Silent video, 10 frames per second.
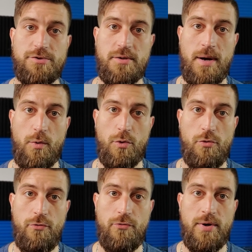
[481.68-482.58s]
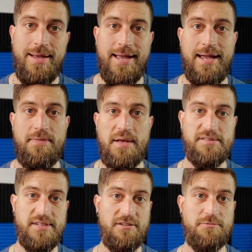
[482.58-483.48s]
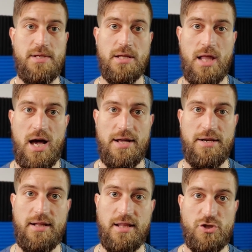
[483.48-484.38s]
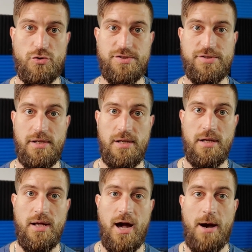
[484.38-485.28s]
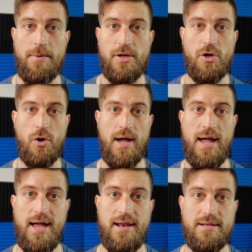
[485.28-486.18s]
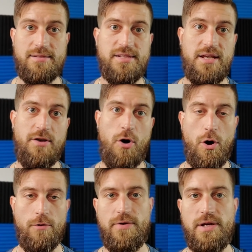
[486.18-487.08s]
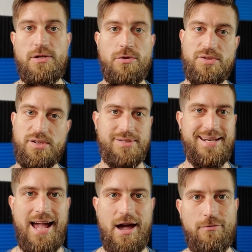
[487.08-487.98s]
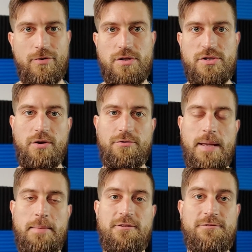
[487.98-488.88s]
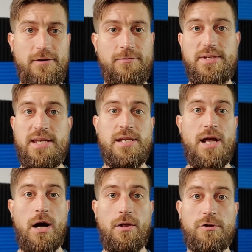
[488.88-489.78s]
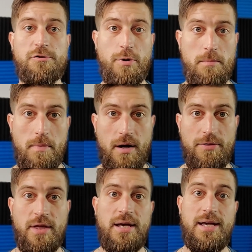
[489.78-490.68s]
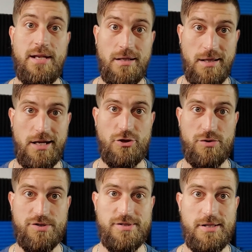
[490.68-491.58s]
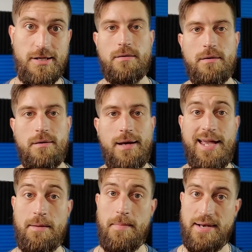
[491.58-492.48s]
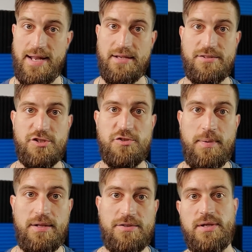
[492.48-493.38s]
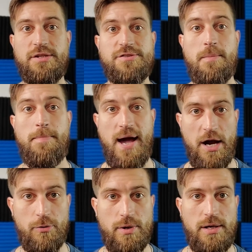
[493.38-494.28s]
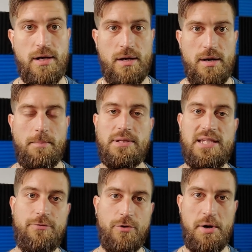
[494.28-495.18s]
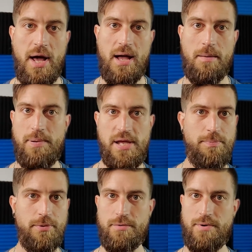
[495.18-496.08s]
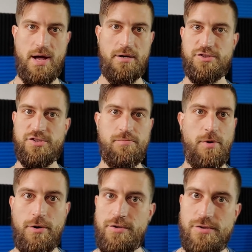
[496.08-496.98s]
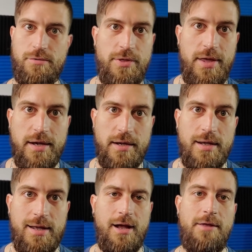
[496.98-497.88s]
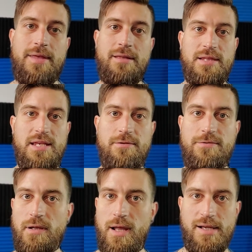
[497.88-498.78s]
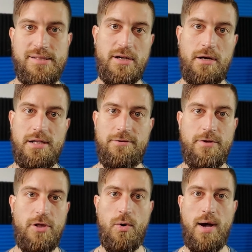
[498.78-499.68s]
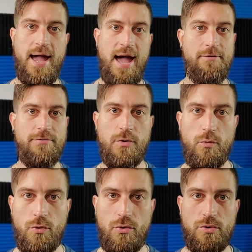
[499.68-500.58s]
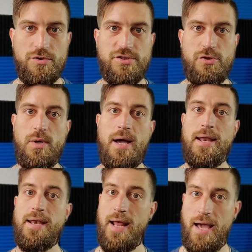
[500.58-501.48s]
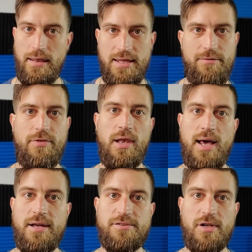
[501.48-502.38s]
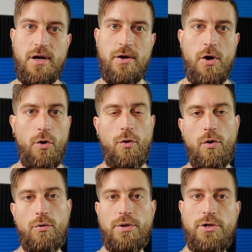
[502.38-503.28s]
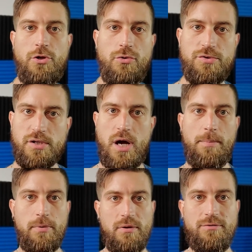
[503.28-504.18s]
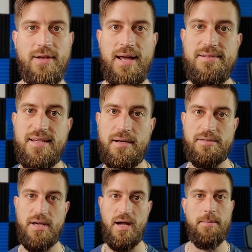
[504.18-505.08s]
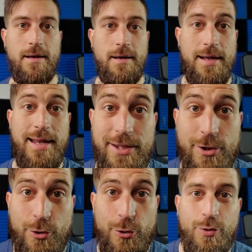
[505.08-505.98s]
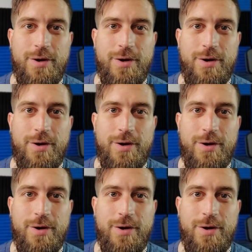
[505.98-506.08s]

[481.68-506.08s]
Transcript: on my roof and that saves me a lot in electricity. I'm gonna go ahead and say the RV uses an average of maybe $15 per month in electricity. And my next expense is the battery. Believe it or not, people are not as smart as you think and they leave the lights on even though I have in the rules to not leave the lights on or only use a couple of lights at a time. Anywho,